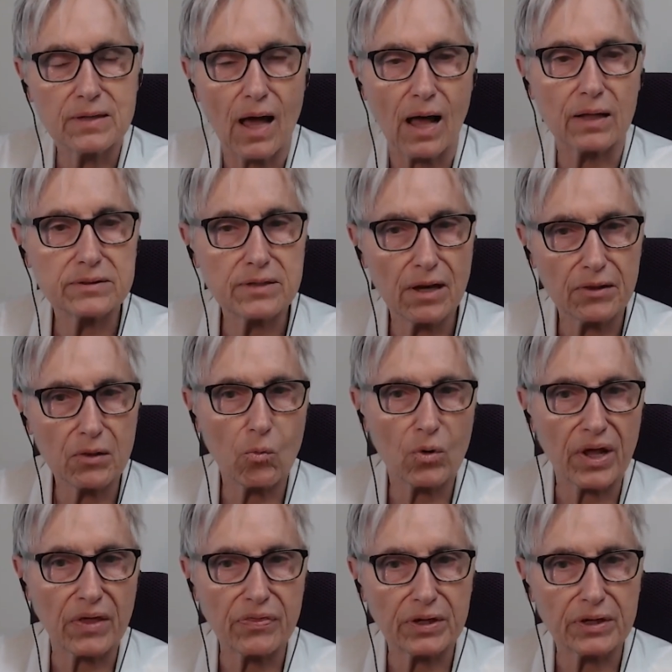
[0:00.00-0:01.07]
I'll tell them what
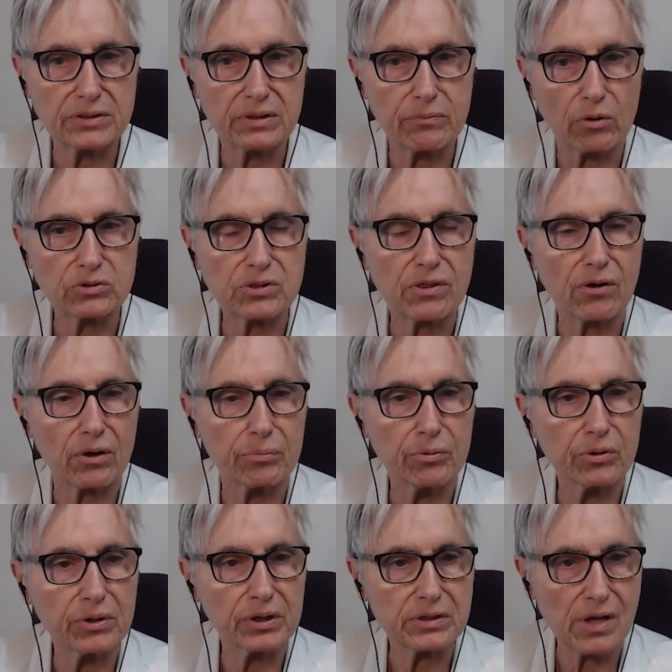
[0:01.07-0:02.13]
I think is the most
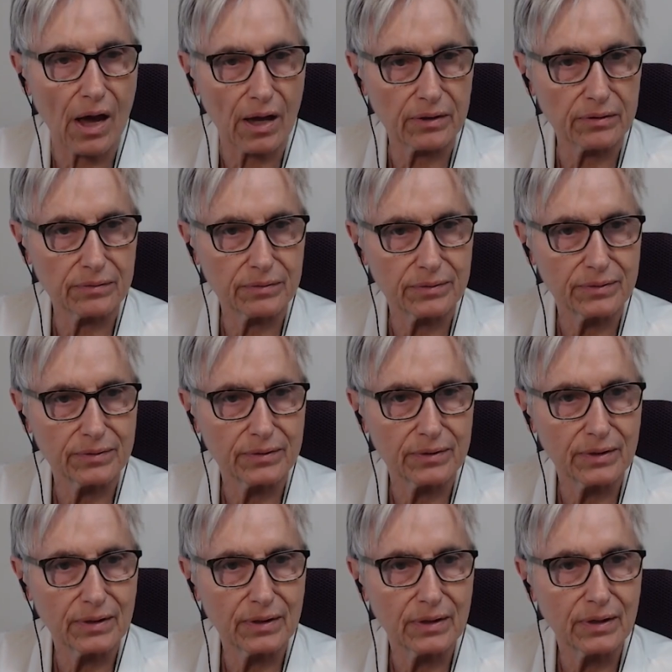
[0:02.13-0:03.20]
therapeutic diet,
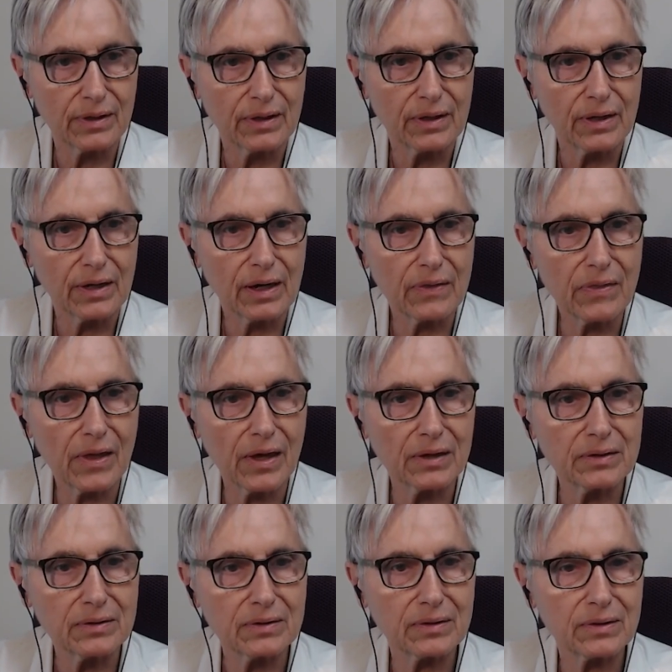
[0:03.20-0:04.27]
and
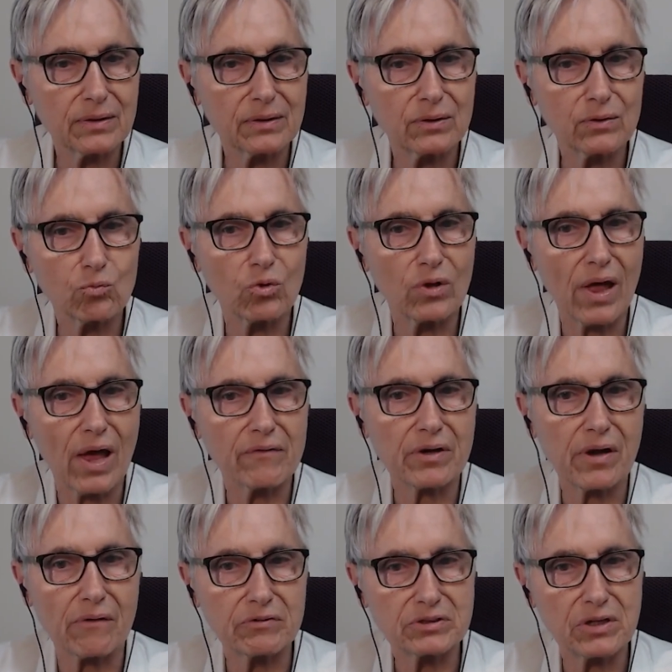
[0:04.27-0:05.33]
then we'll have a
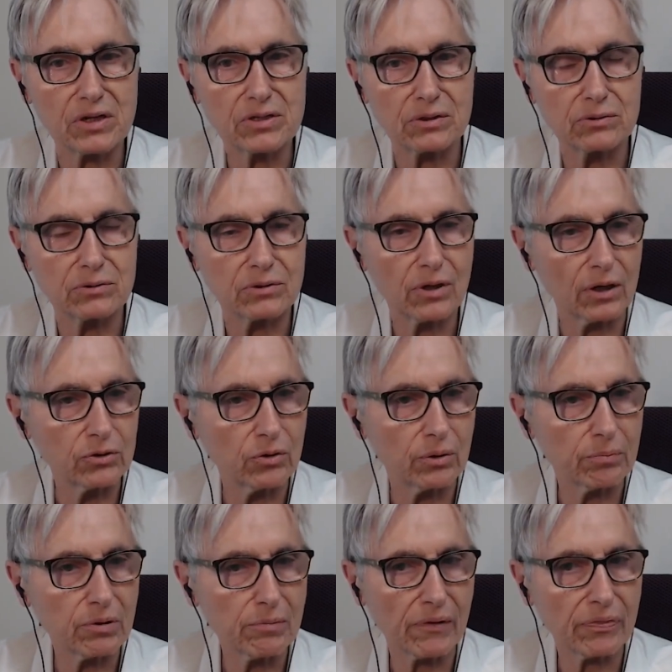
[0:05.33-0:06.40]
conversation. Can you
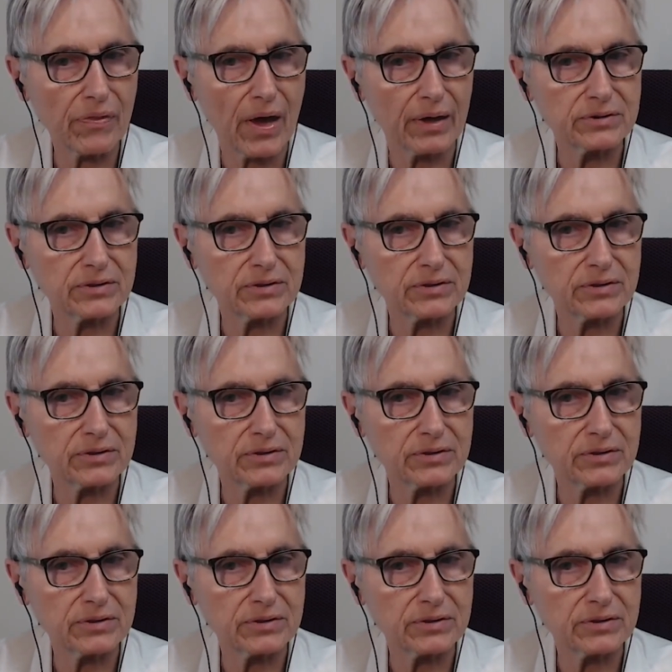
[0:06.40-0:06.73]
implement that?